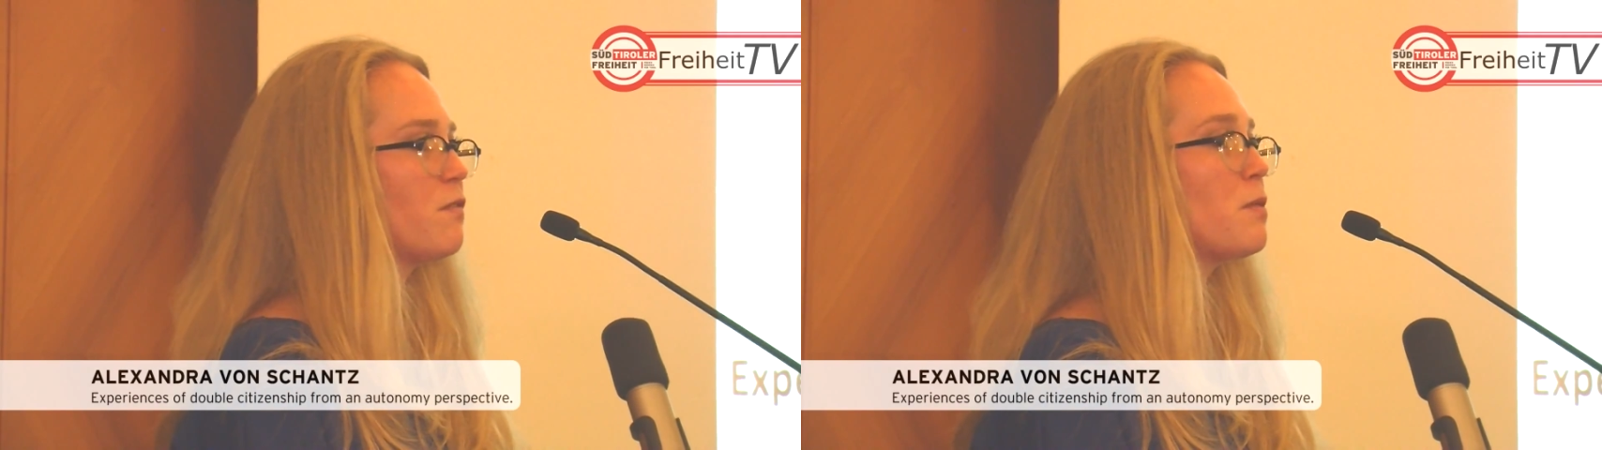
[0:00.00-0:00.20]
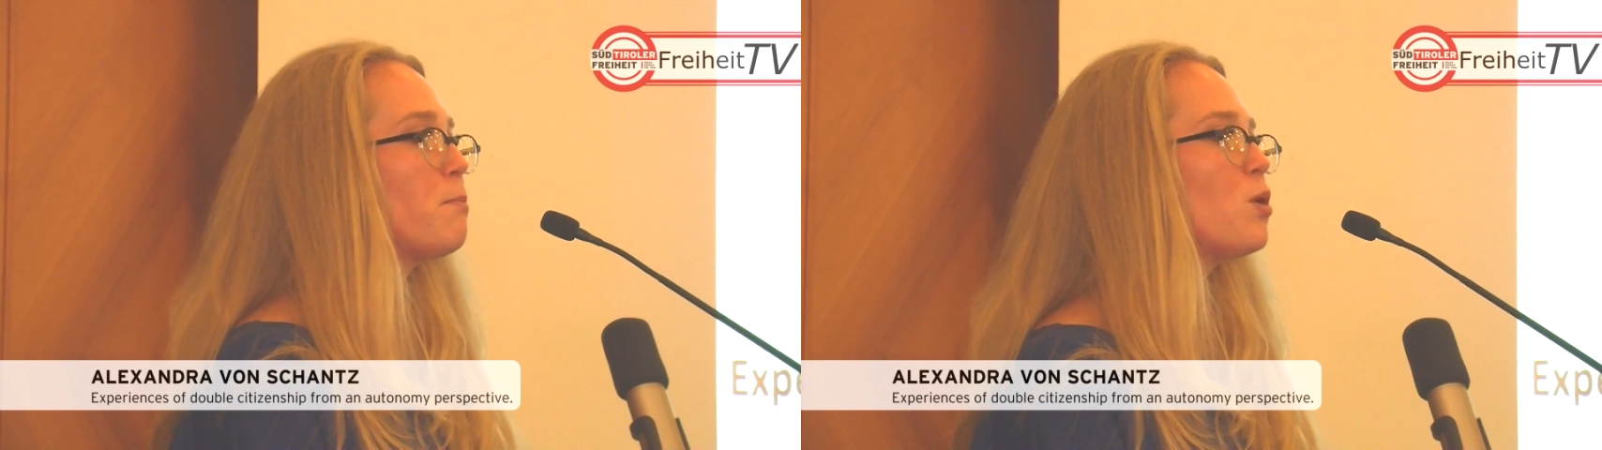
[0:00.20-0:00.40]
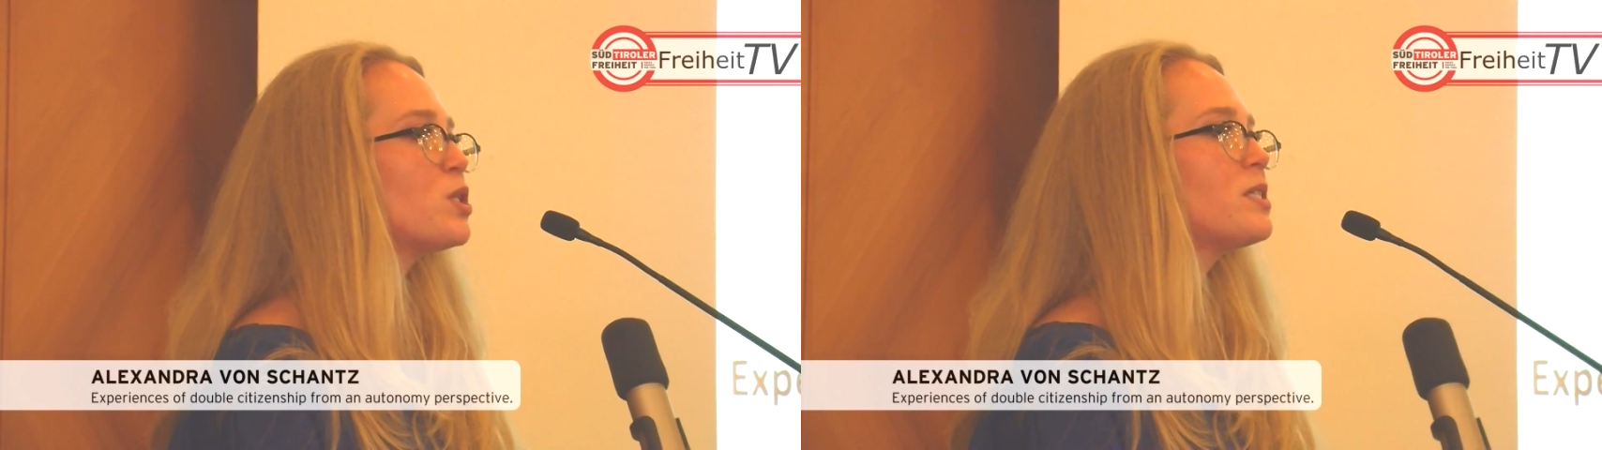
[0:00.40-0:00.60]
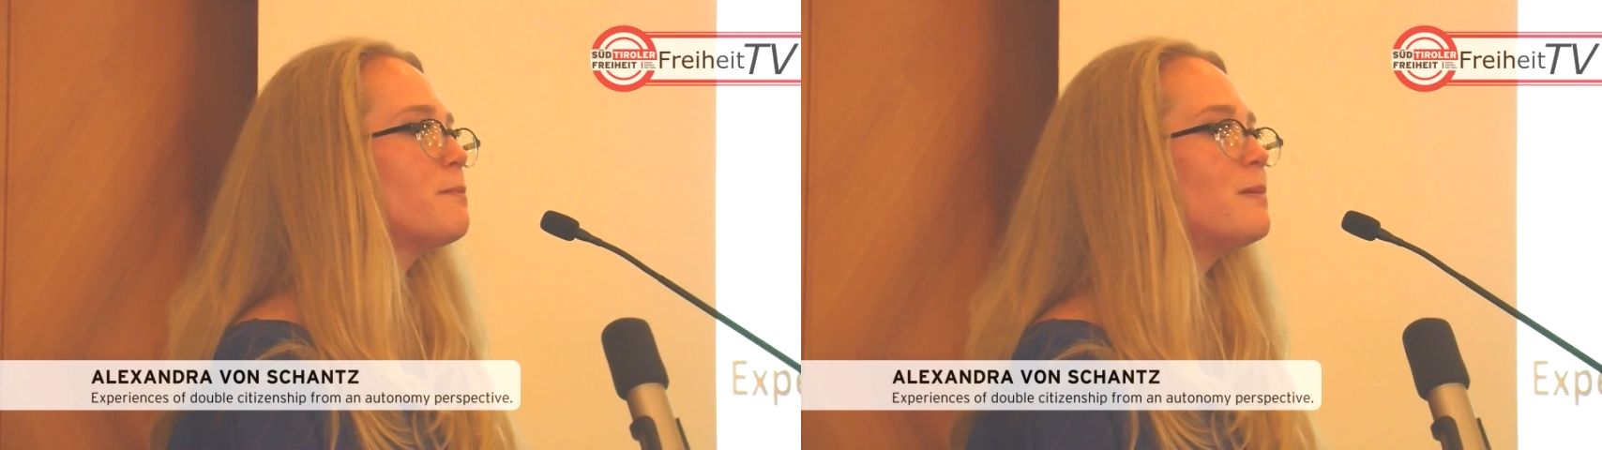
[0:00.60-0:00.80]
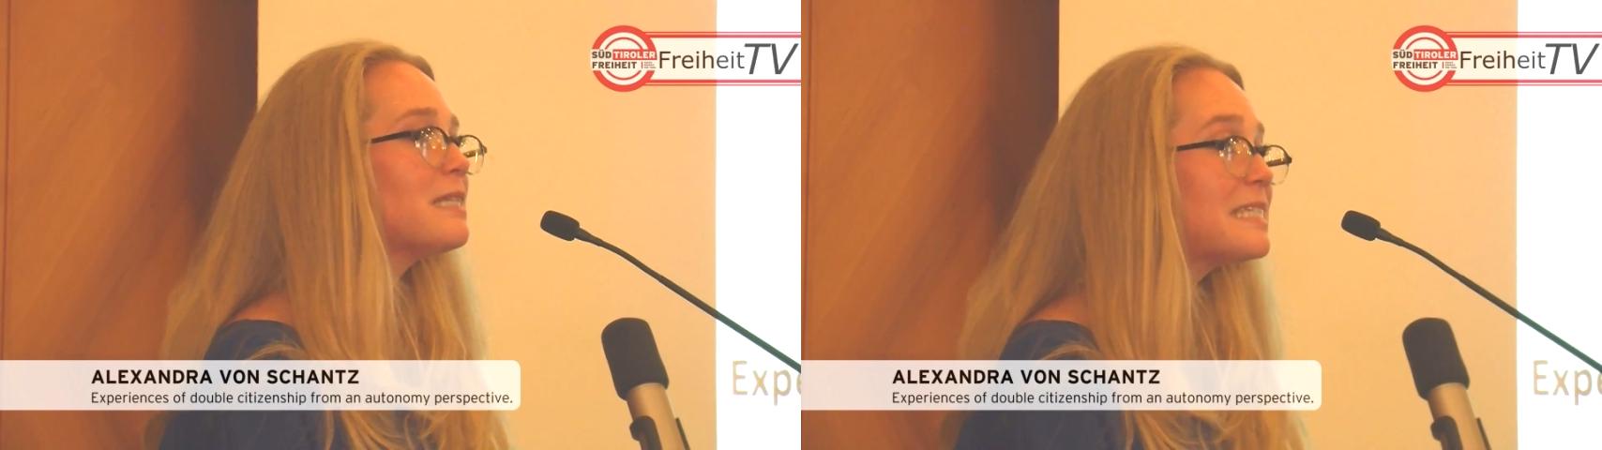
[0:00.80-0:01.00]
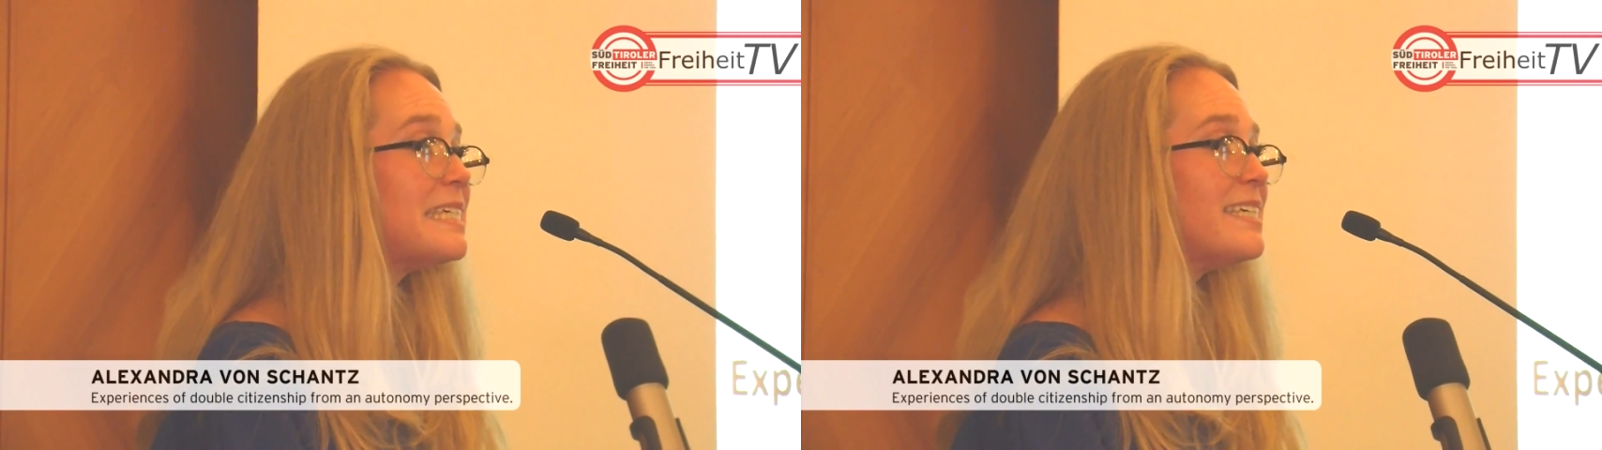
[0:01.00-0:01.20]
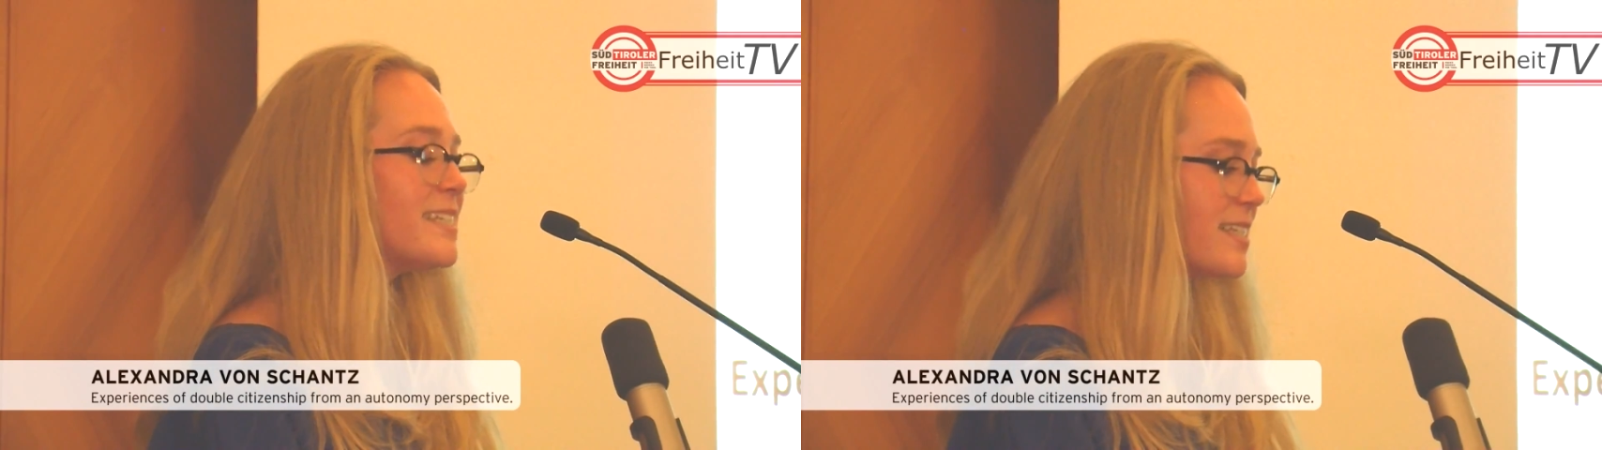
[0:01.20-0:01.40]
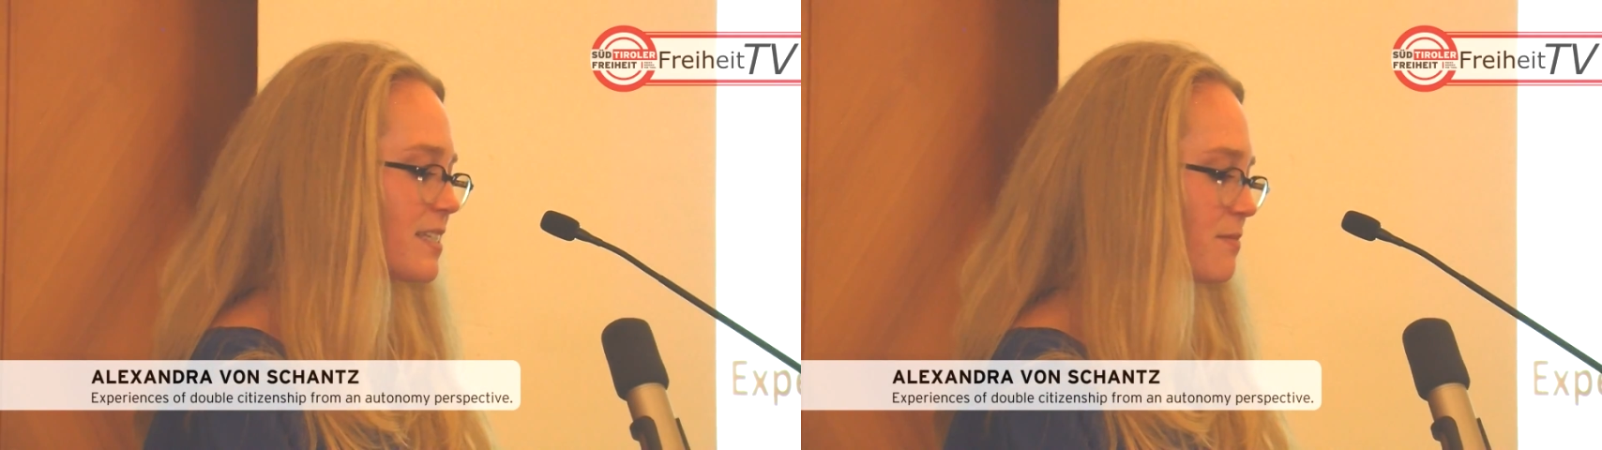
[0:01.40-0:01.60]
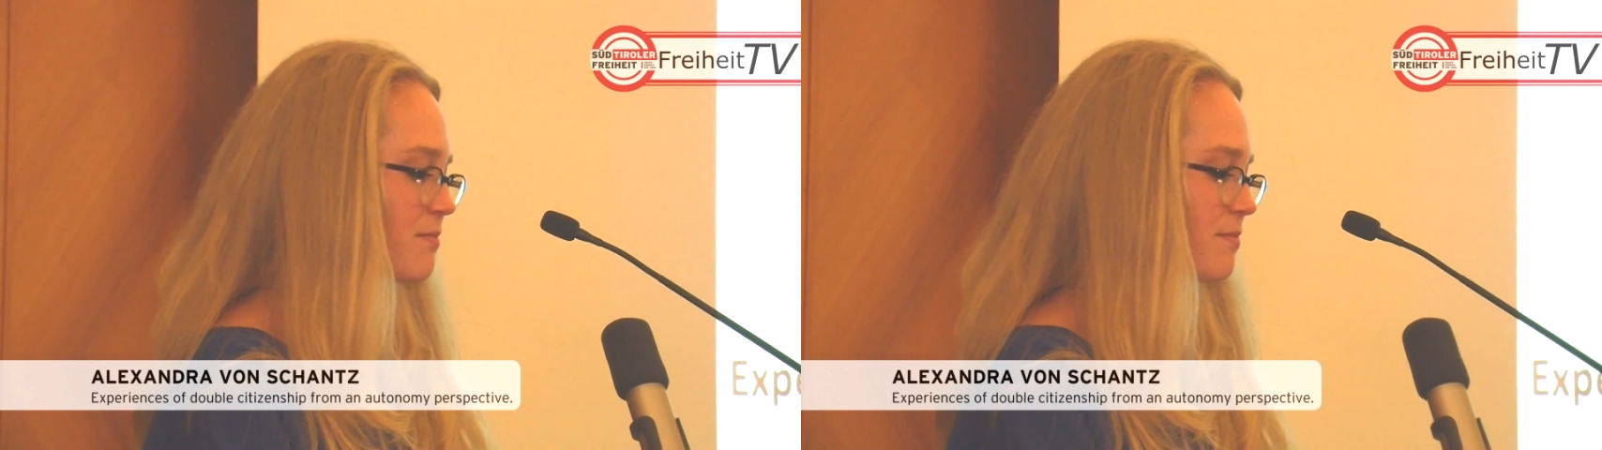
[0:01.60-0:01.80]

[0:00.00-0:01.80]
with possibilities